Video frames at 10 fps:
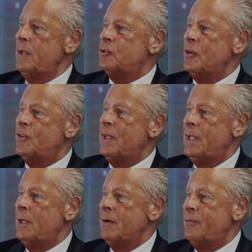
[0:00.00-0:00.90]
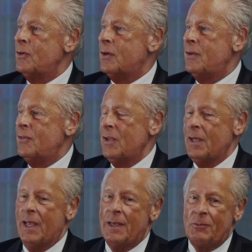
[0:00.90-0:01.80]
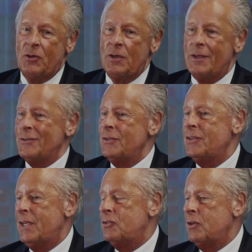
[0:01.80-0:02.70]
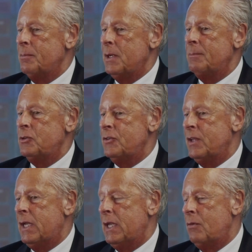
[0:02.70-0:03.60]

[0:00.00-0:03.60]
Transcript: Interestingly enough, you're going to say again, I'm too London-centric, but I'm just thinking